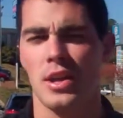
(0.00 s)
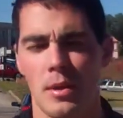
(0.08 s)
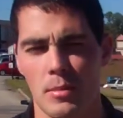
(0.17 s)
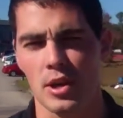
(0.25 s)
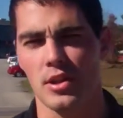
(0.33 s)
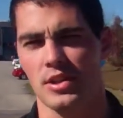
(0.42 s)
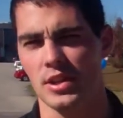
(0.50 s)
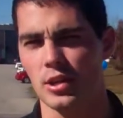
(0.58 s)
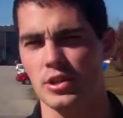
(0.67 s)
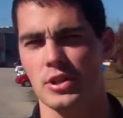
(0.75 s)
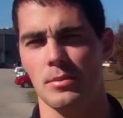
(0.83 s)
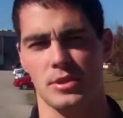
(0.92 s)
Number here at the
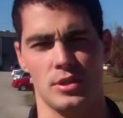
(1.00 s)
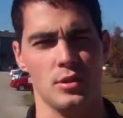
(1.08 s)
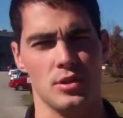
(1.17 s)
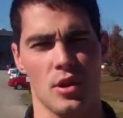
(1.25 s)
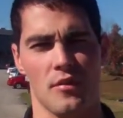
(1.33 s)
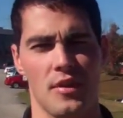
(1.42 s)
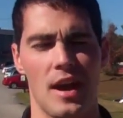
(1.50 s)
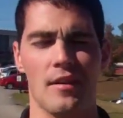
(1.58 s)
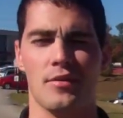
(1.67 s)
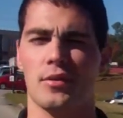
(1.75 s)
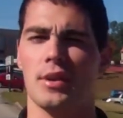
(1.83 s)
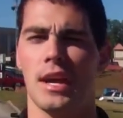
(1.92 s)
dealership is
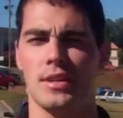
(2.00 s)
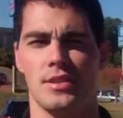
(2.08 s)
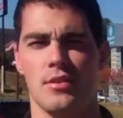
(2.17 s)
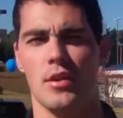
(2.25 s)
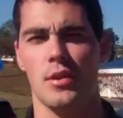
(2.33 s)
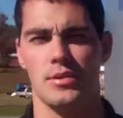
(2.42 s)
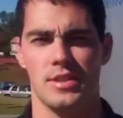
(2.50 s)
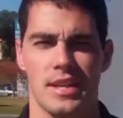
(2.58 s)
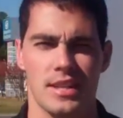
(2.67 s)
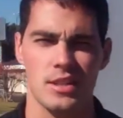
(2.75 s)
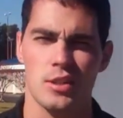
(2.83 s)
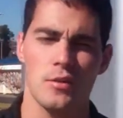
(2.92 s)

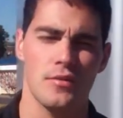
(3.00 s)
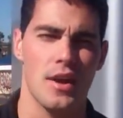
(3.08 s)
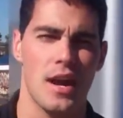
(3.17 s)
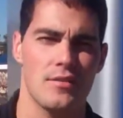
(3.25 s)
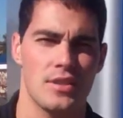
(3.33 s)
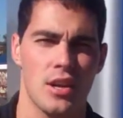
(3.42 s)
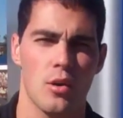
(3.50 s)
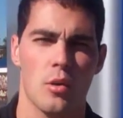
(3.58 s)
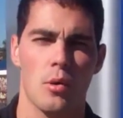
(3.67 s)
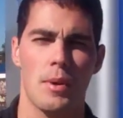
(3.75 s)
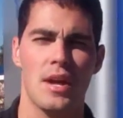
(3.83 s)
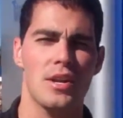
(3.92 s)
205-380-6250,
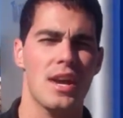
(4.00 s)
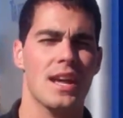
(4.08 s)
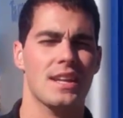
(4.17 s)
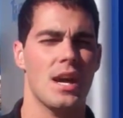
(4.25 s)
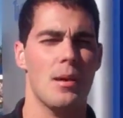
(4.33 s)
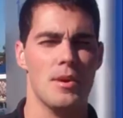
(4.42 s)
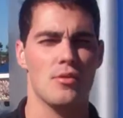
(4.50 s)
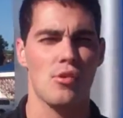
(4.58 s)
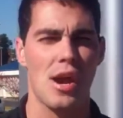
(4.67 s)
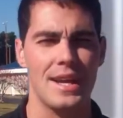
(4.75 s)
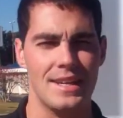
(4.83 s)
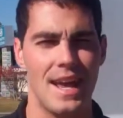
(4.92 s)
or better yet, come in
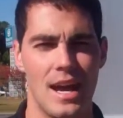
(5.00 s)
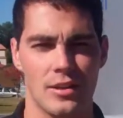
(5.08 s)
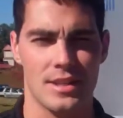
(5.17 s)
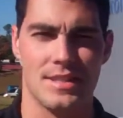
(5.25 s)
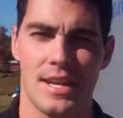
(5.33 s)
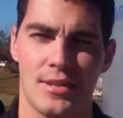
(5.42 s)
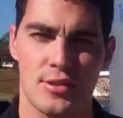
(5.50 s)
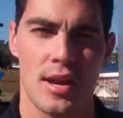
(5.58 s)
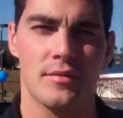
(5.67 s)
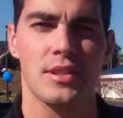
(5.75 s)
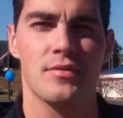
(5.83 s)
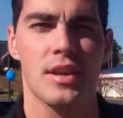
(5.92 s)
right now. Let's test
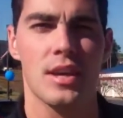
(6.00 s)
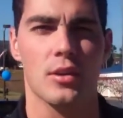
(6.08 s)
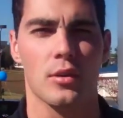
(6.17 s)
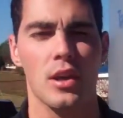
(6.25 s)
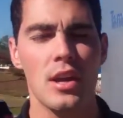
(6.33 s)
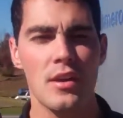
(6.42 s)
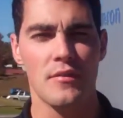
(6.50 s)
drive this vehicle.